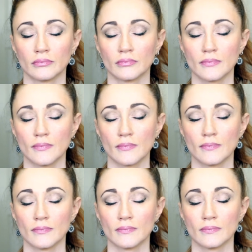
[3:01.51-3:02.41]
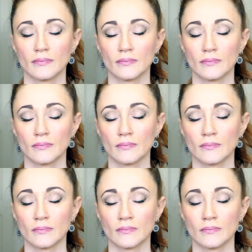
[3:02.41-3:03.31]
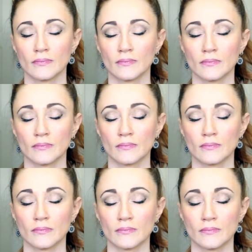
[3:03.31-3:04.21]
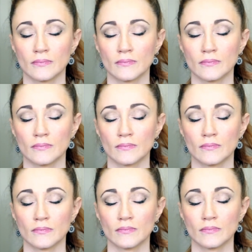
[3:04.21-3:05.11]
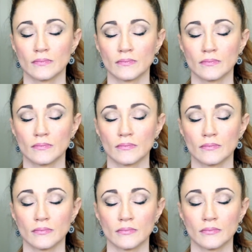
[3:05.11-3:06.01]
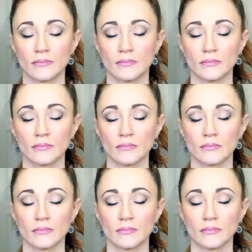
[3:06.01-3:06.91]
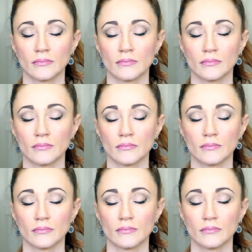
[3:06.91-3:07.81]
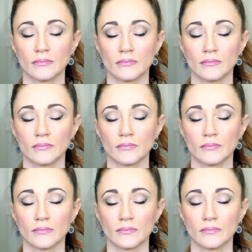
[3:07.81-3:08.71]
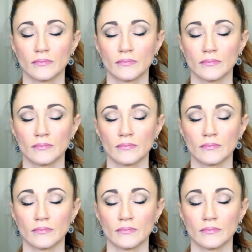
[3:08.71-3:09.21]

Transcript: [no speech]